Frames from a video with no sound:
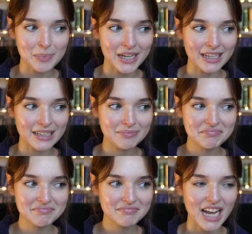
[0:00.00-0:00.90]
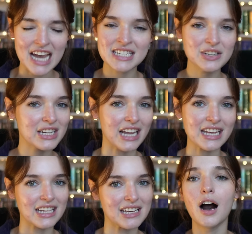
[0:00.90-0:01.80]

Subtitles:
but I still didn't like it.